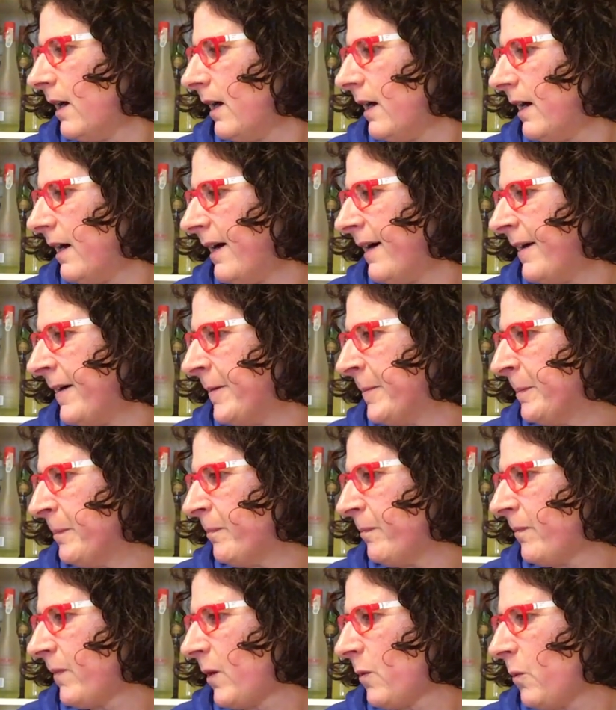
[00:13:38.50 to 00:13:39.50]

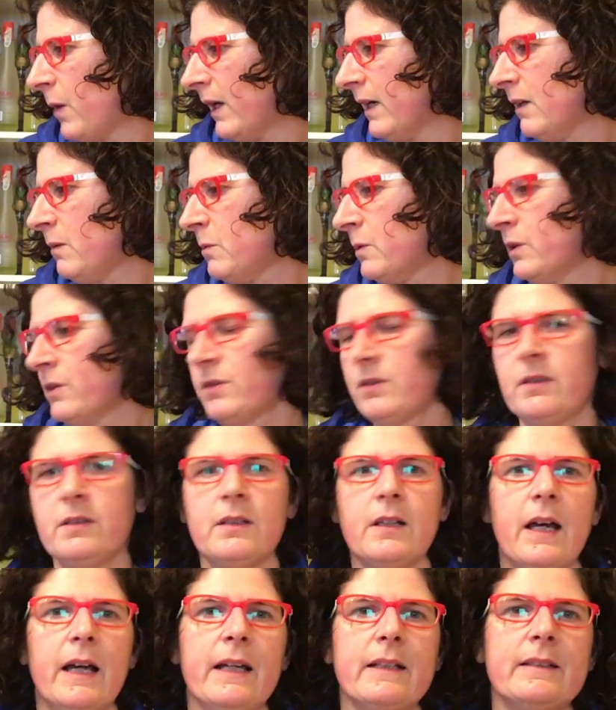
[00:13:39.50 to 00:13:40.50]
um, while I was
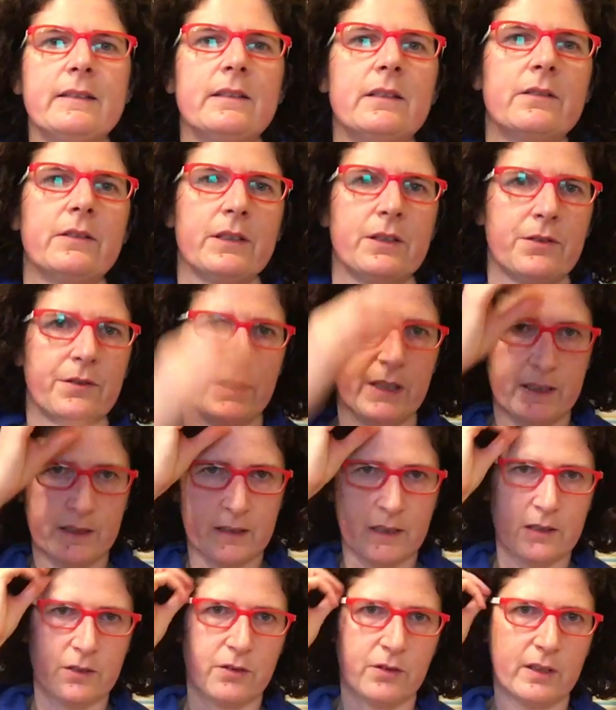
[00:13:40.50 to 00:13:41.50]
at the retreat
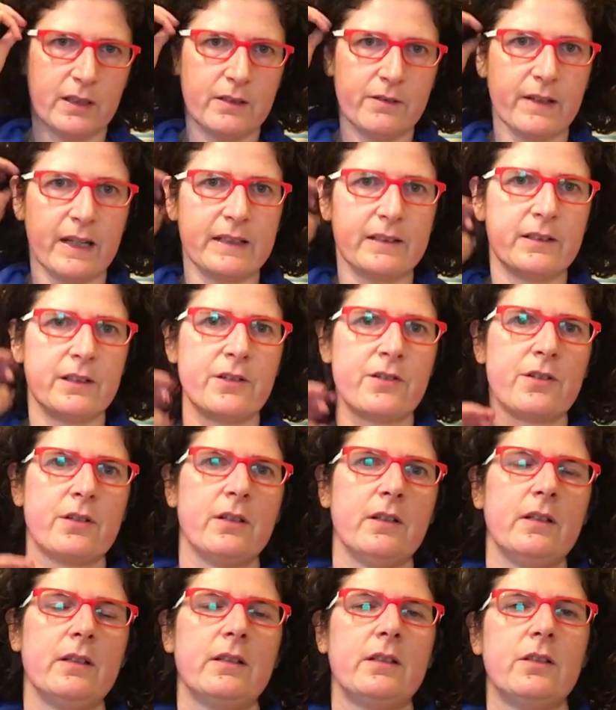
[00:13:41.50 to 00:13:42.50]
I took advantage
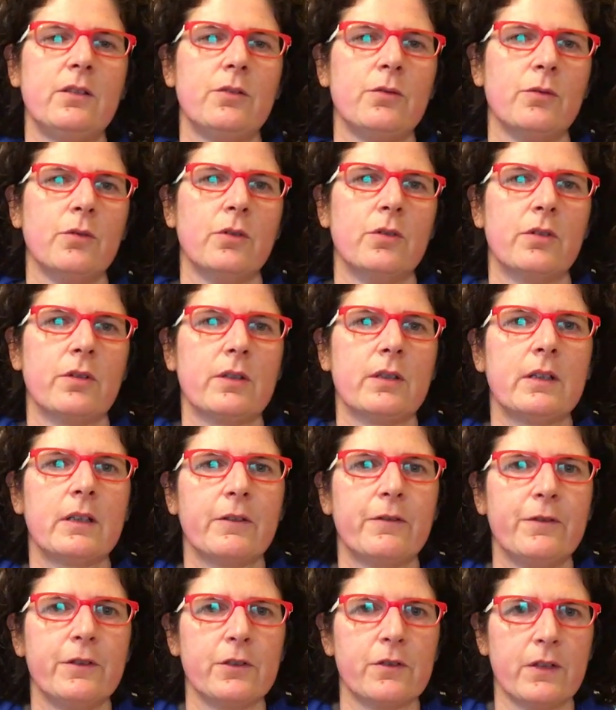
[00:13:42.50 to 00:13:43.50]
uh, to order
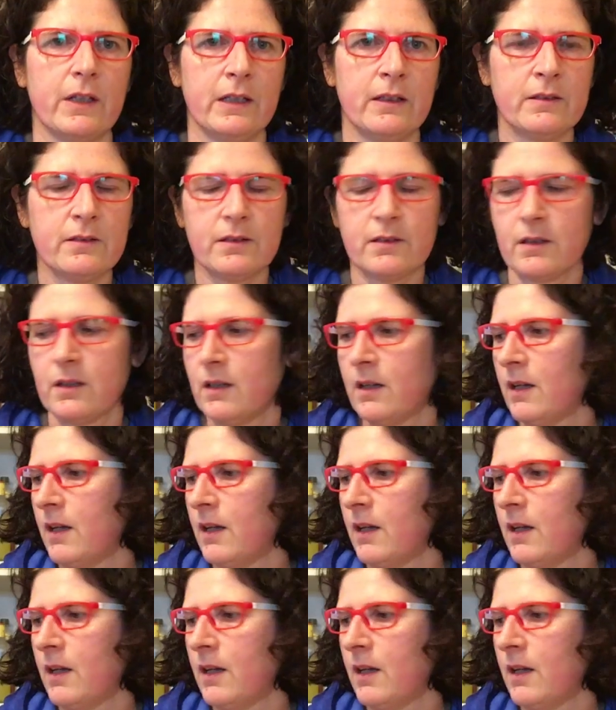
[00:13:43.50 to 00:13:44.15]
a few things